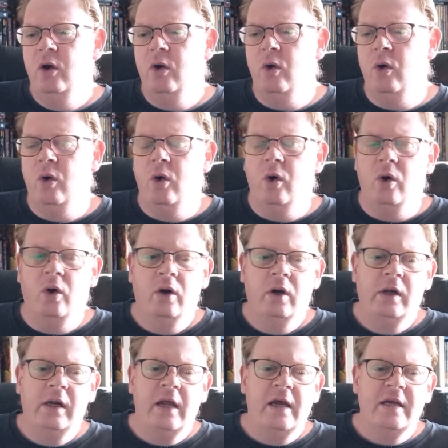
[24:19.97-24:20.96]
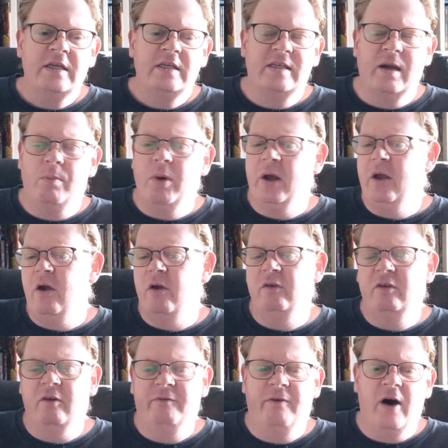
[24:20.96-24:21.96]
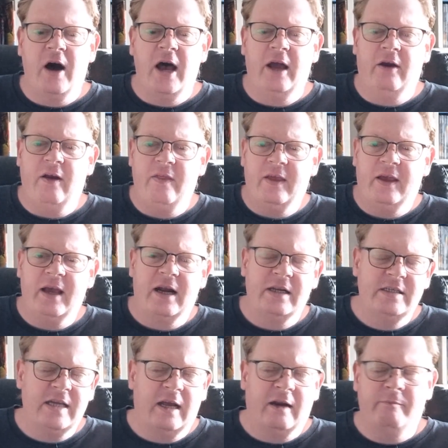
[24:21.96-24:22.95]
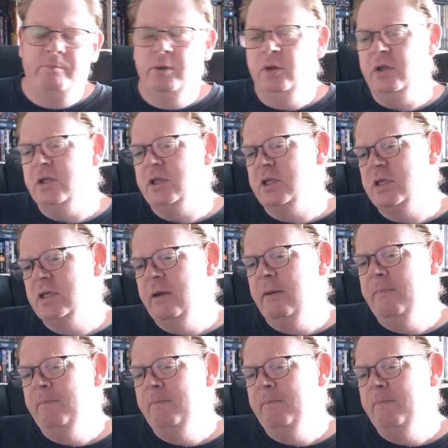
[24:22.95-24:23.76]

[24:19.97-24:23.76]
Or someone goes to fire and the gun is out of bullets.